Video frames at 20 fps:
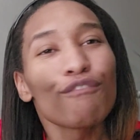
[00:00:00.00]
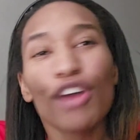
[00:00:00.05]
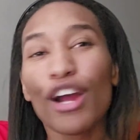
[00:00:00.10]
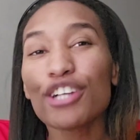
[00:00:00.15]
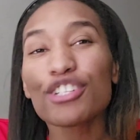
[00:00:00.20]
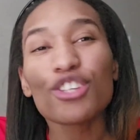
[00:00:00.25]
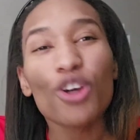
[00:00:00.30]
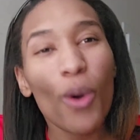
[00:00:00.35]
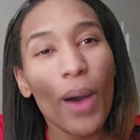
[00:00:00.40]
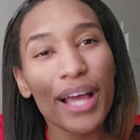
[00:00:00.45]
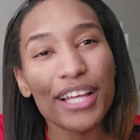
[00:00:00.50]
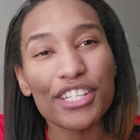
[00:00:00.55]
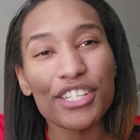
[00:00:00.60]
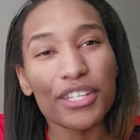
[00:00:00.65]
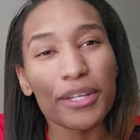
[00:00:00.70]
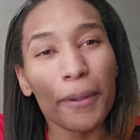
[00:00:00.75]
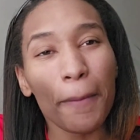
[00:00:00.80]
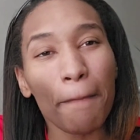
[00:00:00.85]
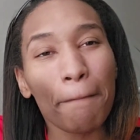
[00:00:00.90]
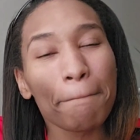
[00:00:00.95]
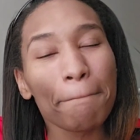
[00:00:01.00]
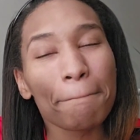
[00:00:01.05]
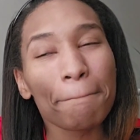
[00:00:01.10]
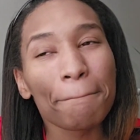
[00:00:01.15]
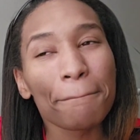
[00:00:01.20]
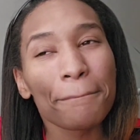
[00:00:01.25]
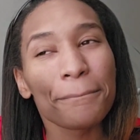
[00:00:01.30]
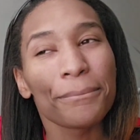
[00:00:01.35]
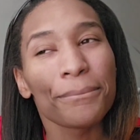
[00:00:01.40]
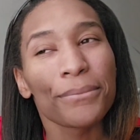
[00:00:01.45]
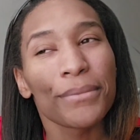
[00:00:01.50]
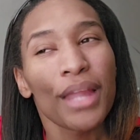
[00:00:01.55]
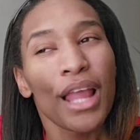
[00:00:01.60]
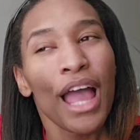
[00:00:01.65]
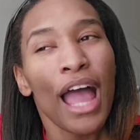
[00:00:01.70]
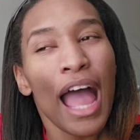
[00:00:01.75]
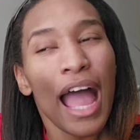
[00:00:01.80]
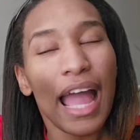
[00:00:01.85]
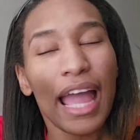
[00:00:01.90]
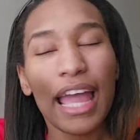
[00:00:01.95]
First question
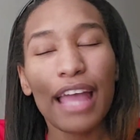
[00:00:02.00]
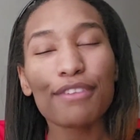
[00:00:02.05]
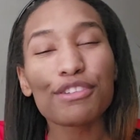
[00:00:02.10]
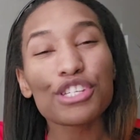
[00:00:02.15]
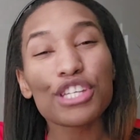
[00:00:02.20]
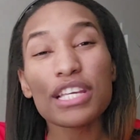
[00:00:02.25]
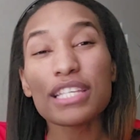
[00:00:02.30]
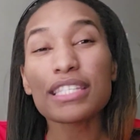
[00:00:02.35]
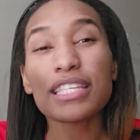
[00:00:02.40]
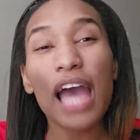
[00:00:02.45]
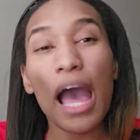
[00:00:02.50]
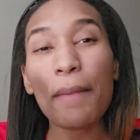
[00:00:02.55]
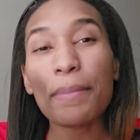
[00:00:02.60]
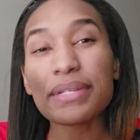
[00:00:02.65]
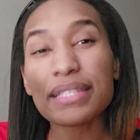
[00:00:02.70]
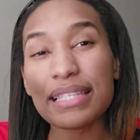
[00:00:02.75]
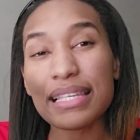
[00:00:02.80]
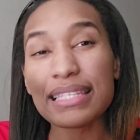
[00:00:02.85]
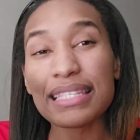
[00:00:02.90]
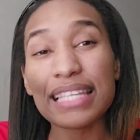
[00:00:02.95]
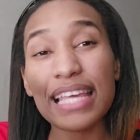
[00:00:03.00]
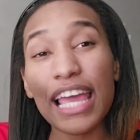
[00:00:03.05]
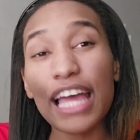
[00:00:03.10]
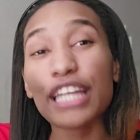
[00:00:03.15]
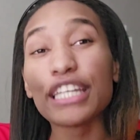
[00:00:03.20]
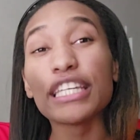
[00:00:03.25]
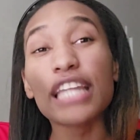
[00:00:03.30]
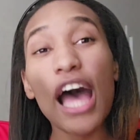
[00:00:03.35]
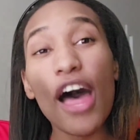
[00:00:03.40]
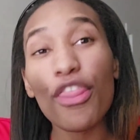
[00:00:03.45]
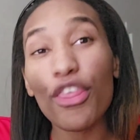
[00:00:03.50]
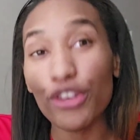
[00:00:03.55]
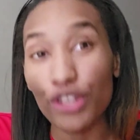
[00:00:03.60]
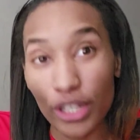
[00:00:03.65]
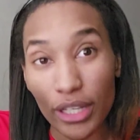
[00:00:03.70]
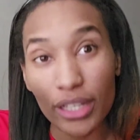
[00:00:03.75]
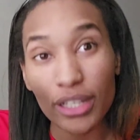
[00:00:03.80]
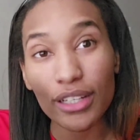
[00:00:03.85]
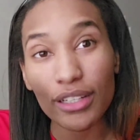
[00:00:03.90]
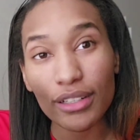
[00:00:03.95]
If she's coming to see another
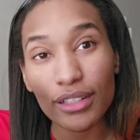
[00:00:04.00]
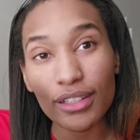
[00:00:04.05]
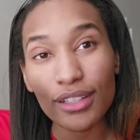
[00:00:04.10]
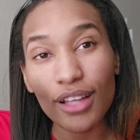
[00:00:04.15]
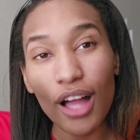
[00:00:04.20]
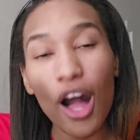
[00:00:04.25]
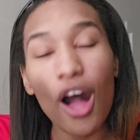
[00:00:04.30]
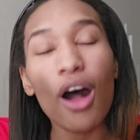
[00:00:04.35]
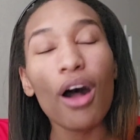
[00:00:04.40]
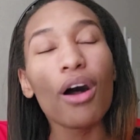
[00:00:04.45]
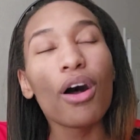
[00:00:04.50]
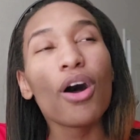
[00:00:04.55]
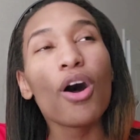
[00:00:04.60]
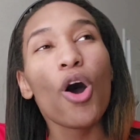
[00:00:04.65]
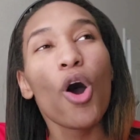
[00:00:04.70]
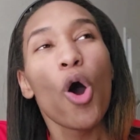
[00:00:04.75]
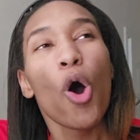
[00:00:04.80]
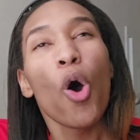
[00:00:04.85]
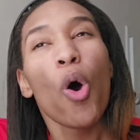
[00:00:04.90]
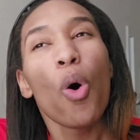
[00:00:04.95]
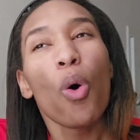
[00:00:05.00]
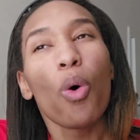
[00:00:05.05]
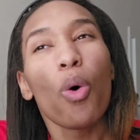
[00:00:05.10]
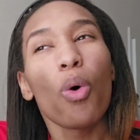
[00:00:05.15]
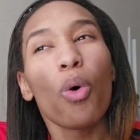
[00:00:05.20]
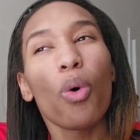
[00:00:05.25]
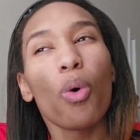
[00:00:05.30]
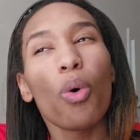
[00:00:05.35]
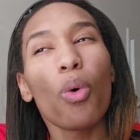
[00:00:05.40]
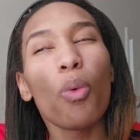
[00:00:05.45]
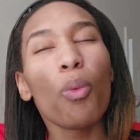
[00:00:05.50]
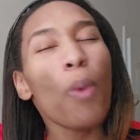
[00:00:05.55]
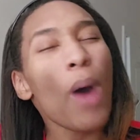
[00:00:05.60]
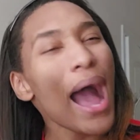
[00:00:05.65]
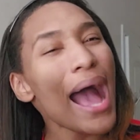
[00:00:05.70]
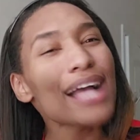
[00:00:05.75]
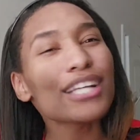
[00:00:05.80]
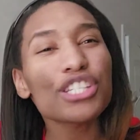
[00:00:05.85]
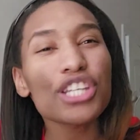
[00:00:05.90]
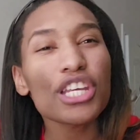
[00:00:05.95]
nigga, why
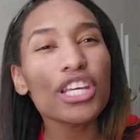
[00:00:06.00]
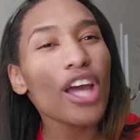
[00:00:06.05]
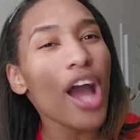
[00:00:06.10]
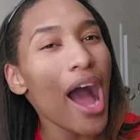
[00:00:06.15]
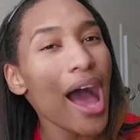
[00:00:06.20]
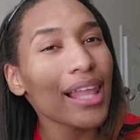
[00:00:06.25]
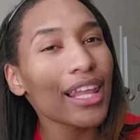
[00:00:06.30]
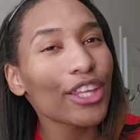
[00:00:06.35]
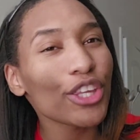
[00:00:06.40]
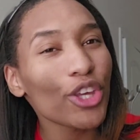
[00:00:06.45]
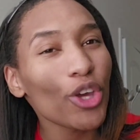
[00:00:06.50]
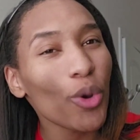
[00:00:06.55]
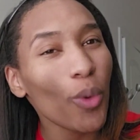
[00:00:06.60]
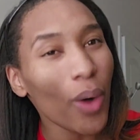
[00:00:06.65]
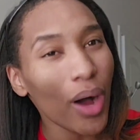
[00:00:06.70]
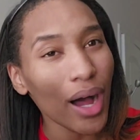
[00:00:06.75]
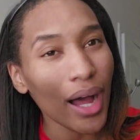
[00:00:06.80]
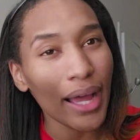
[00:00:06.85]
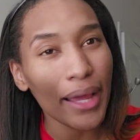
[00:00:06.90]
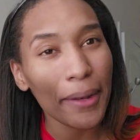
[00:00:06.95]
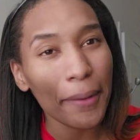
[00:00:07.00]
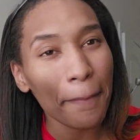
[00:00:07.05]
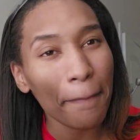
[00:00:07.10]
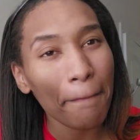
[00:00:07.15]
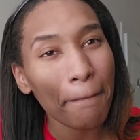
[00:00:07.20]
is she calling you Juan?